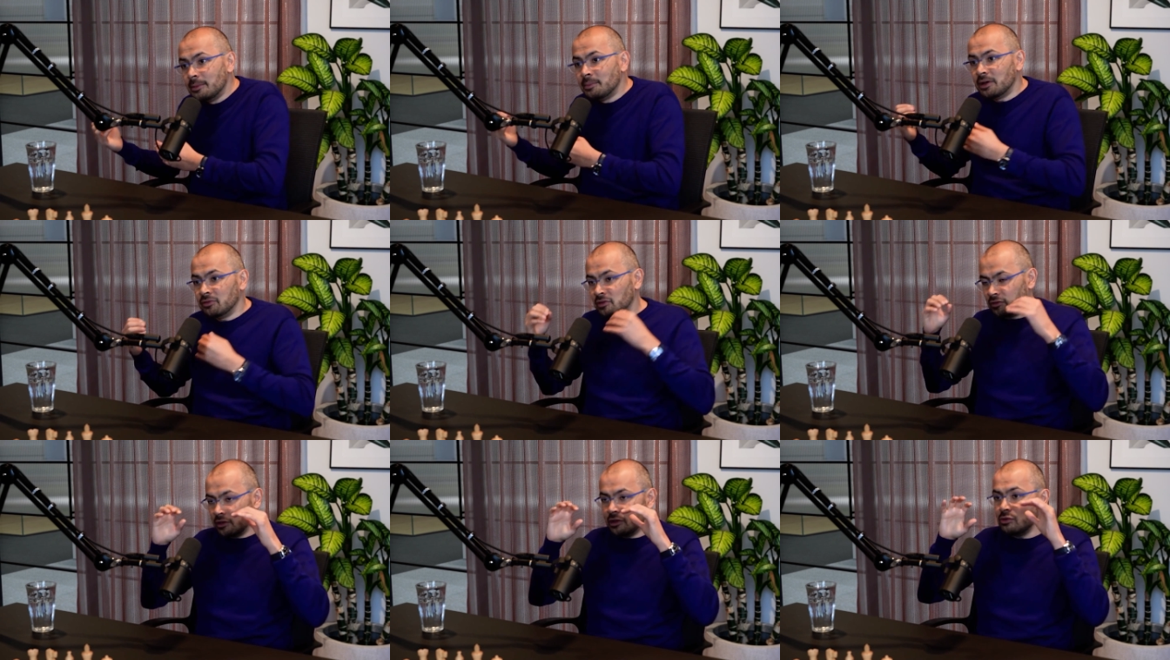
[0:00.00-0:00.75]
But
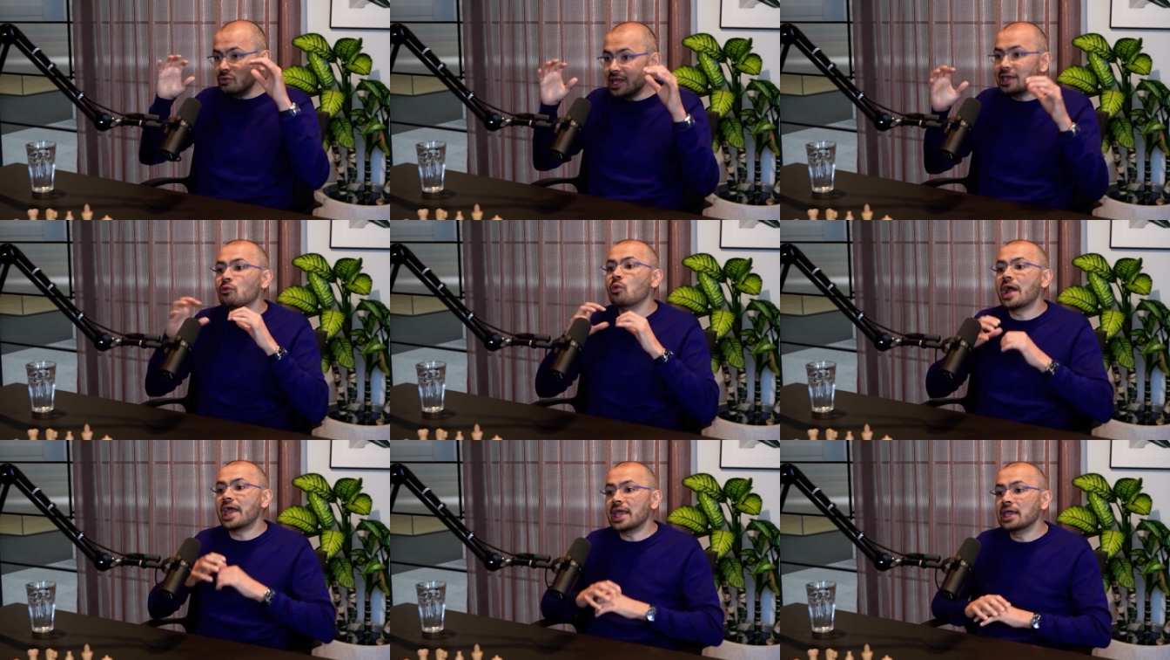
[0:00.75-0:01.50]
just a unique
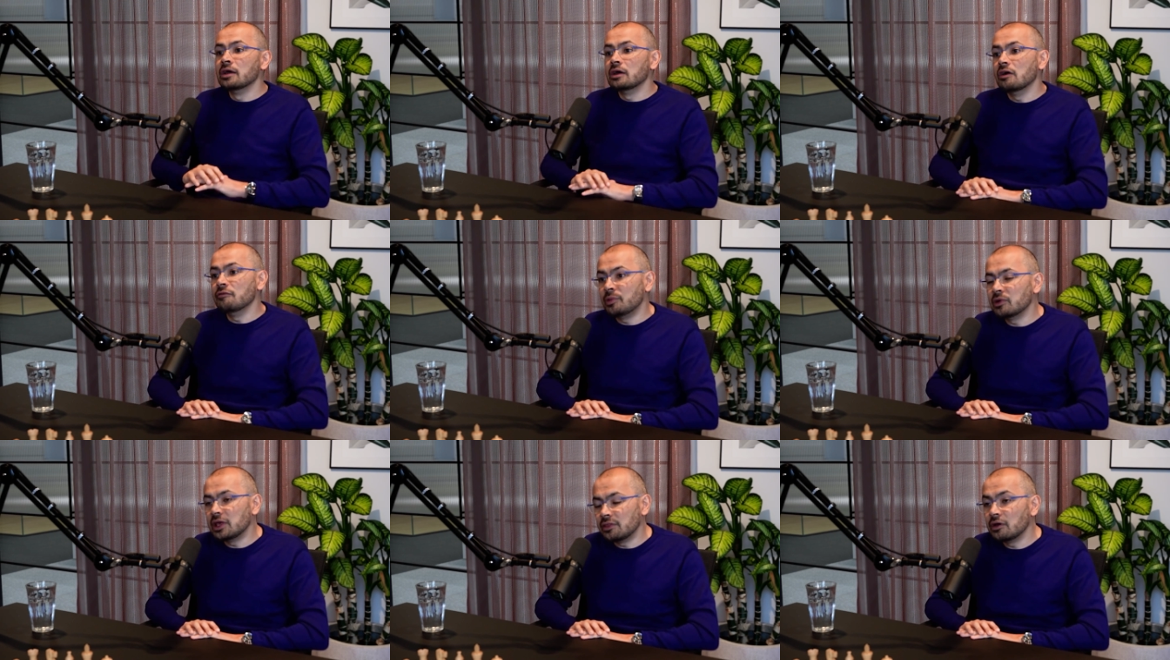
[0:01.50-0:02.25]
way of
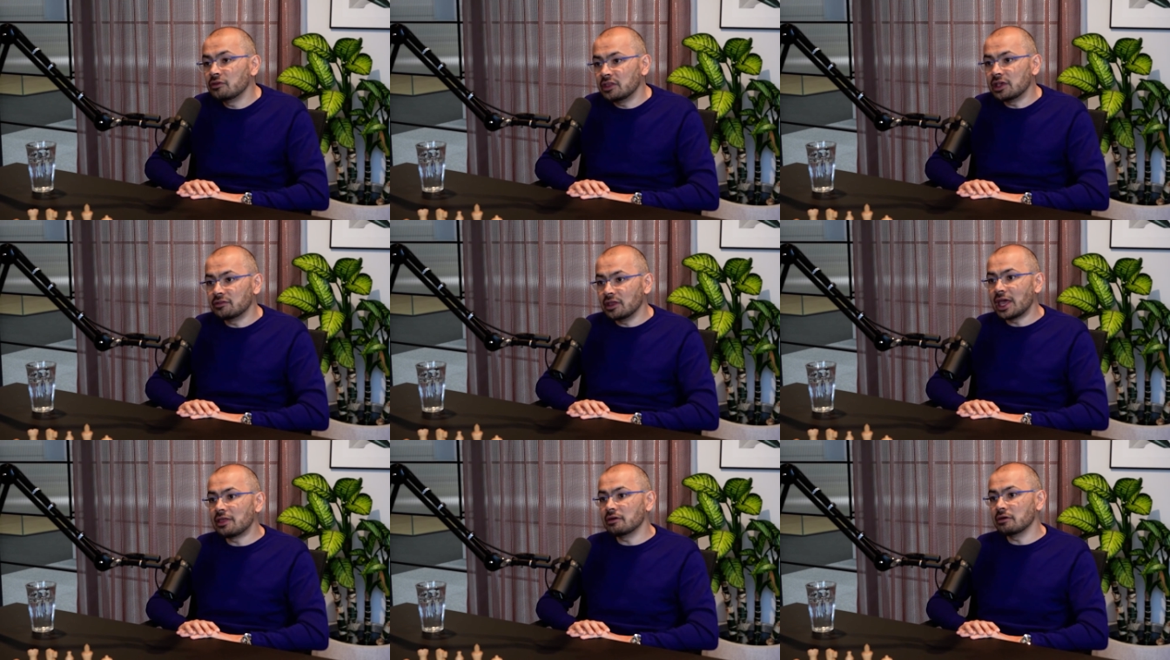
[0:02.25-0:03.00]
putting those things
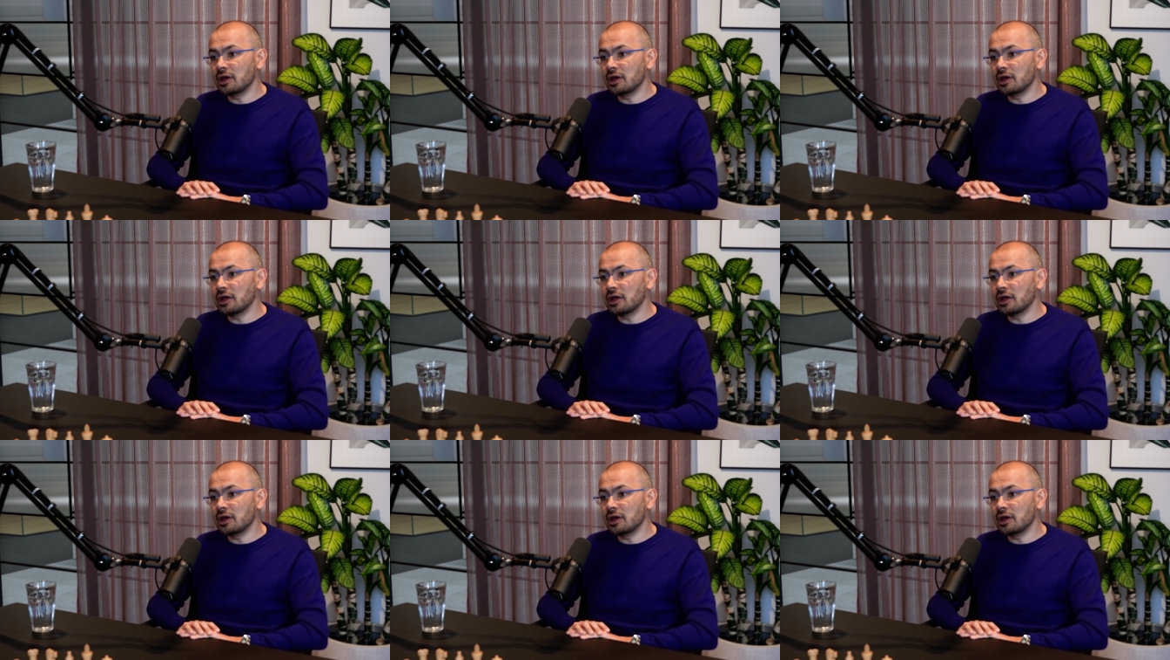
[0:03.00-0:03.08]
together.